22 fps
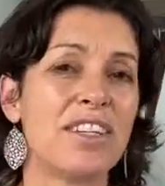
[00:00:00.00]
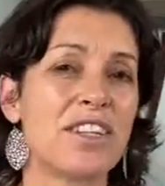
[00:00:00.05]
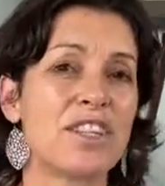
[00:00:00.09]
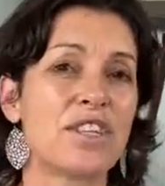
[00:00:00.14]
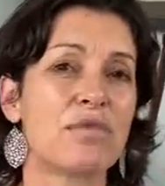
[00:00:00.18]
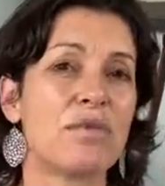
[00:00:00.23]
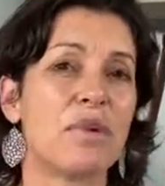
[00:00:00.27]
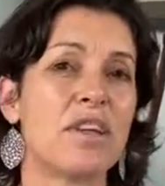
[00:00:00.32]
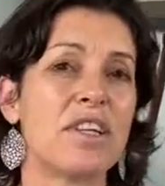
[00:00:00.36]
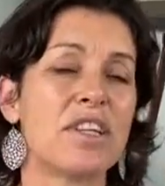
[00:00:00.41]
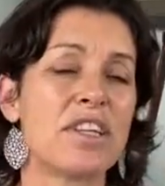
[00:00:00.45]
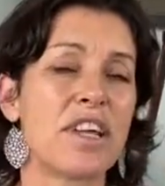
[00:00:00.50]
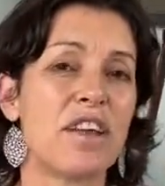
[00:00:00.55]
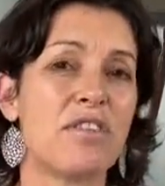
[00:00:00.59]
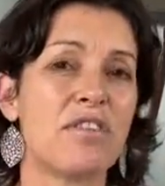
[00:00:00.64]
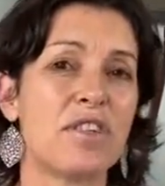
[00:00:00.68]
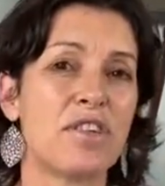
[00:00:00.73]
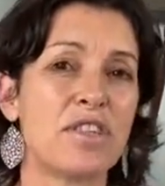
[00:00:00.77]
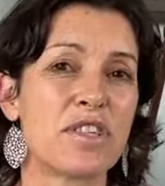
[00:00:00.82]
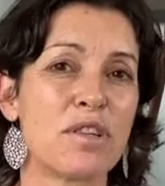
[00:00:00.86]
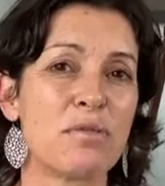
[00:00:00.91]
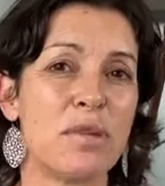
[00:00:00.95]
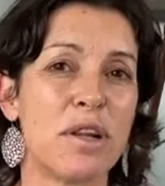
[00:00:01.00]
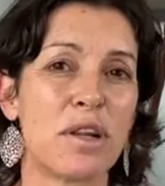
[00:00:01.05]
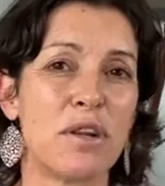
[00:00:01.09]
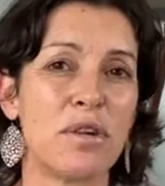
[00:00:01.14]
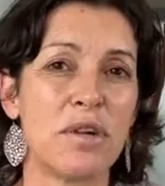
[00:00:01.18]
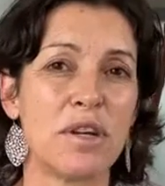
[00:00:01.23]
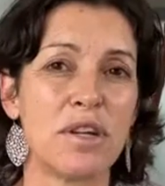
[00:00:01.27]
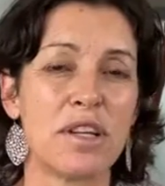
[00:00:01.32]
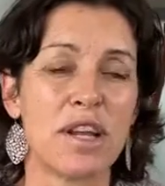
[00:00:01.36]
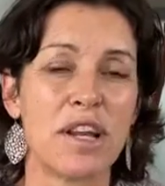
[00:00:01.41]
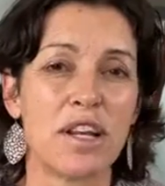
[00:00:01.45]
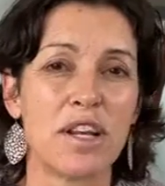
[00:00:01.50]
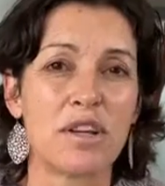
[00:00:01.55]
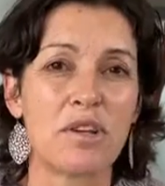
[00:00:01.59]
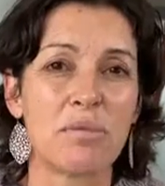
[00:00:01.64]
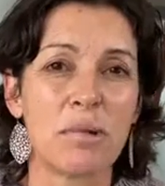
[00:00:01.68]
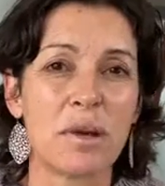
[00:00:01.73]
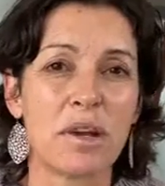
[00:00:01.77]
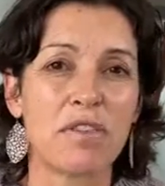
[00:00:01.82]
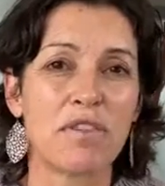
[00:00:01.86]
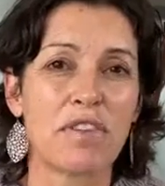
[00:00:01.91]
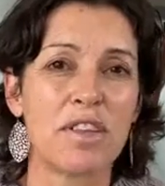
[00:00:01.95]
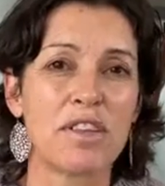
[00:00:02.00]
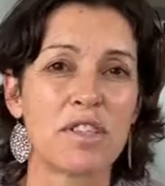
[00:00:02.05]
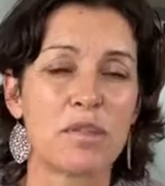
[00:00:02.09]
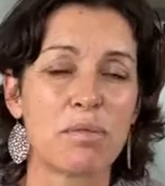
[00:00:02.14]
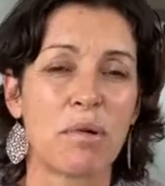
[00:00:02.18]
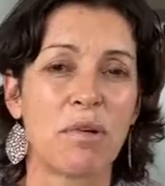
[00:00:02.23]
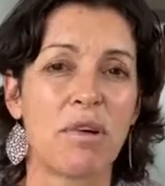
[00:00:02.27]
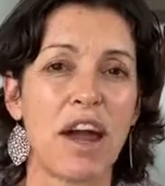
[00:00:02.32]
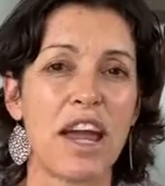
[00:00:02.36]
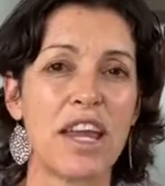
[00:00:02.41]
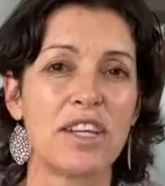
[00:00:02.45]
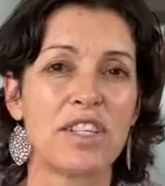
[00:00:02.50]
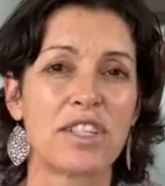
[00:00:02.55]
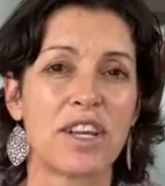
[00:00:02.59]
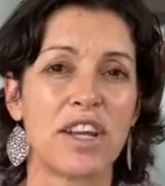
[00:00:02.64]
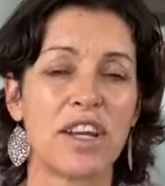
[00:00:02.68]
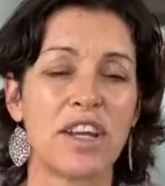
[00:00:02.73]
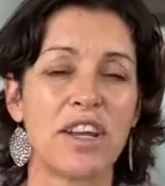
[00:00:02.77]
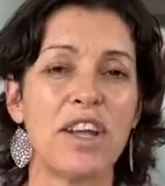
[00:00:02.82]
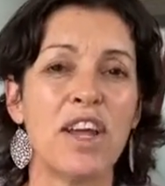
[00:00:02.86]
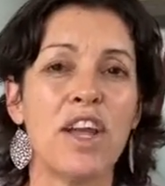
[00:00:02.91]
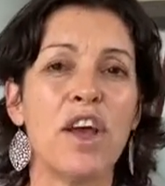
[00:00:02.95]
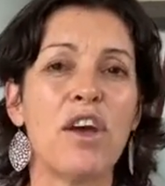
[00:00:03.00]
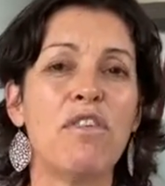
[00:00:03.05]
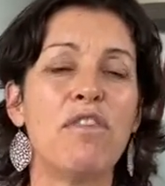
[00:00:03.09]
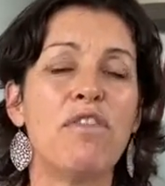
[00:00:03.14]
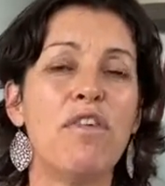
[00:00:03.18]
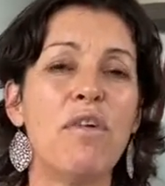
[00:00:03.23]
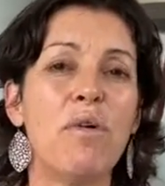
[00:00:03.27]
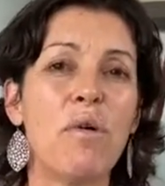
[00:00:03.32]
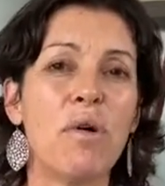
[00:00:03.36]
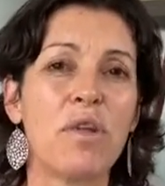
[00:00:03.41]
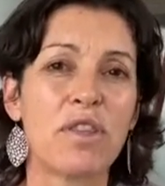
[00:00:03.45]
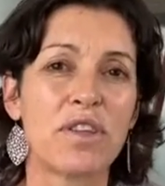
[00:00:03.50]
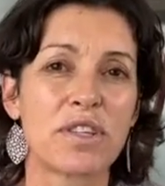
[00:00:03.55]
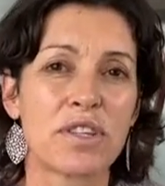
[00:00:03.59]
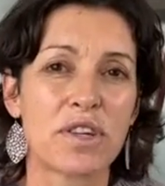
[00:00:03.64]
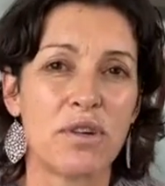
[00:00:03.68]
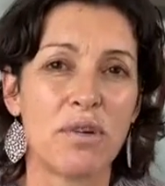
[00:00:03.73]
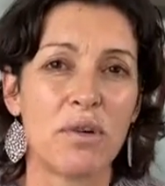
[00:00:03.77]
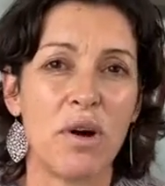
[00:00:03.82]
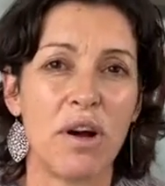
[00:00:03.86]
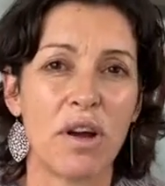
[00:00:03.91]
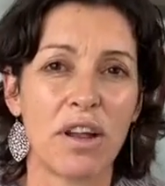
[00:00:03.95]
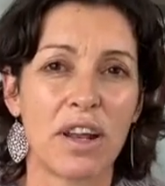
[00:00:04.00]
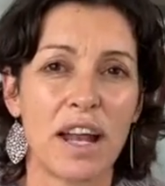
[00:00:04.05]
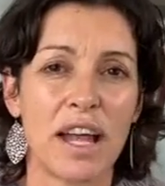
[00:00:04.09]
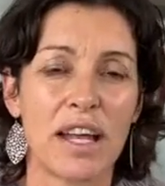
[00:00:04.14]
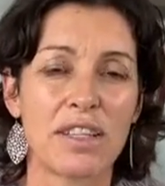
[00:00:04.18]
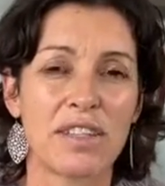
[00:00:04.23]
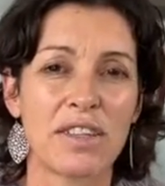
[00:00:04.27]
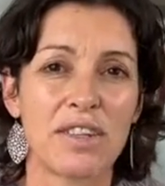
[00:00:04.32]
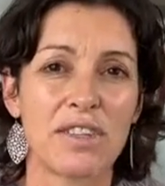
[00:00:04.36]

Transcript: Just wanted to give you a little bit of inspiration for the school holidays,